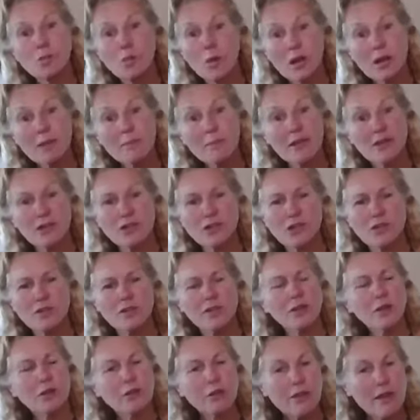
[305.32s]
want to make sure
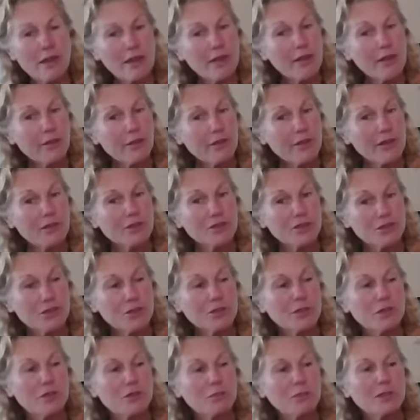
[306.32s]
that you're thinking things
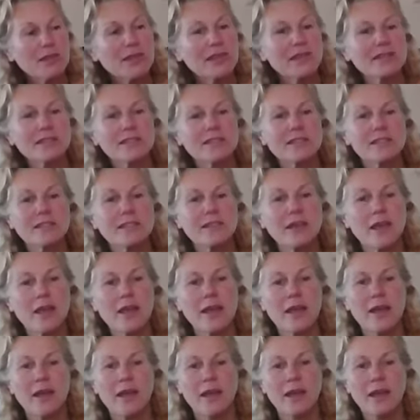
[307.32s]
through, because it's
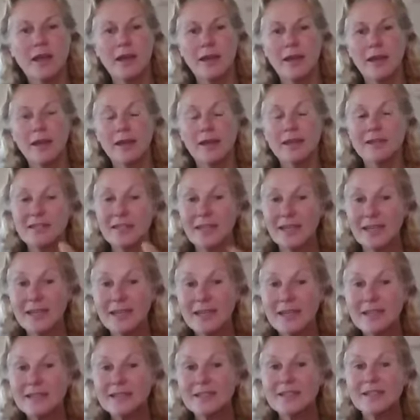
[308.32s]
it's
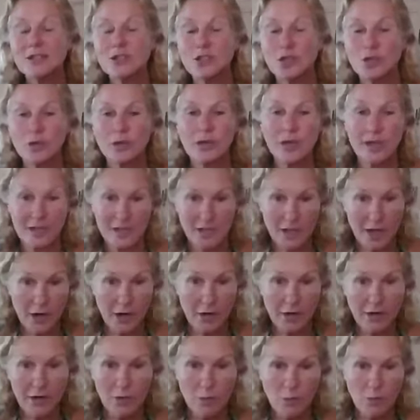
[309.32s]
easy to get
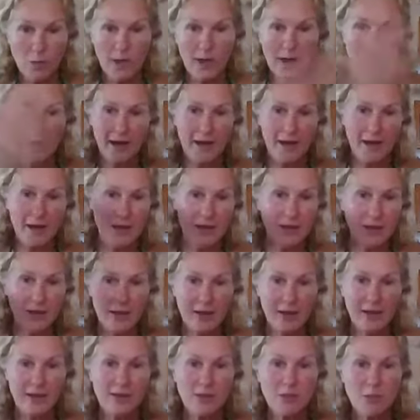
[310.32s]
carried away
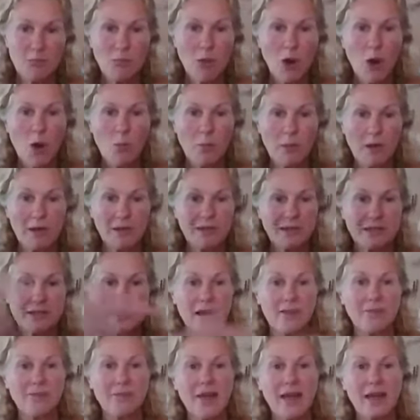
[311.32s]
in the moment.
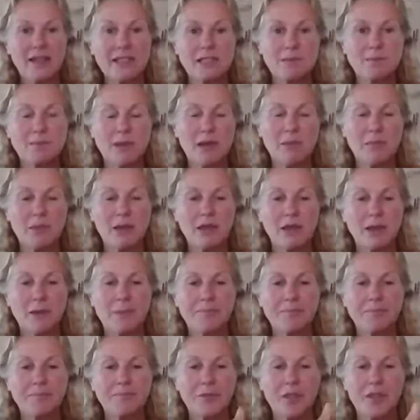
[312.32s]
And that's maybe
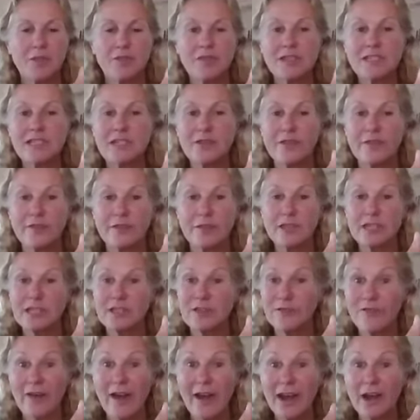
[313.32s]
this
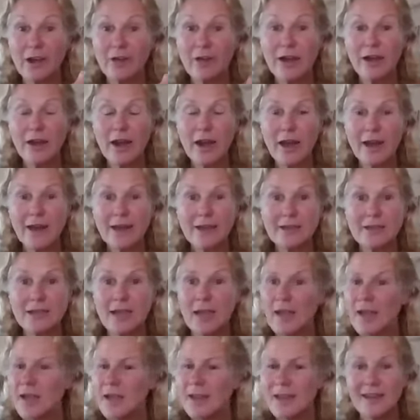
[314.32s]
this fiery knight,
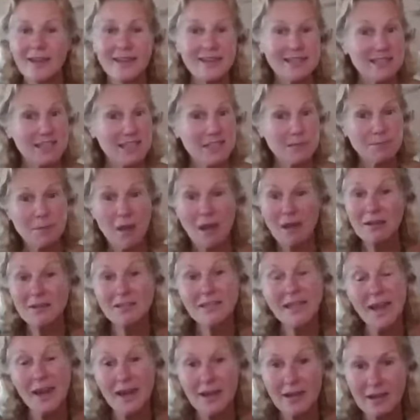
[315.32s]
he's
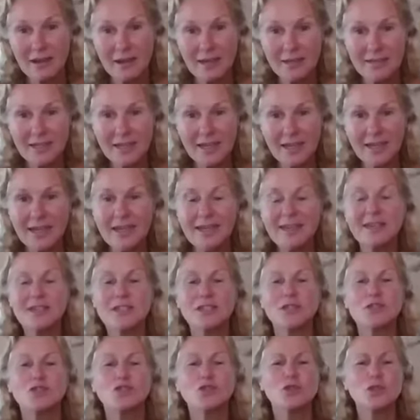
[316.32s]
spontaneous. He
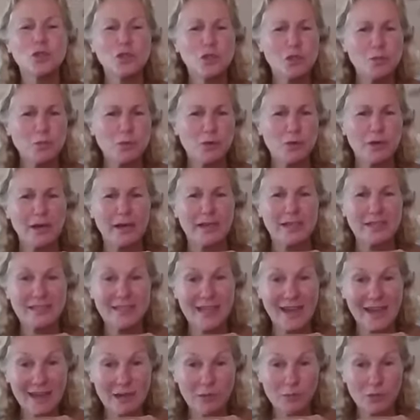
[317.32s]
is super
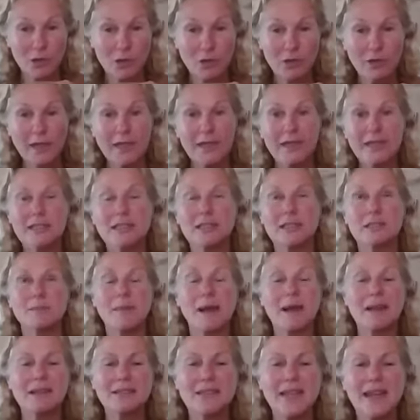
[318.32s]
excitable. He's
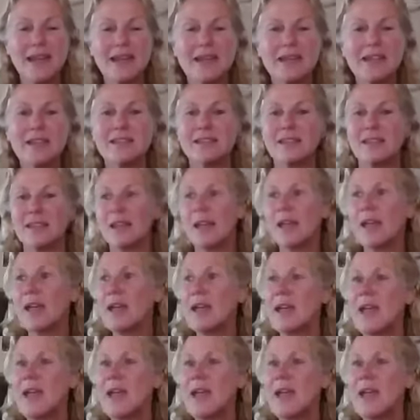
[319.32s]
spontaneous and he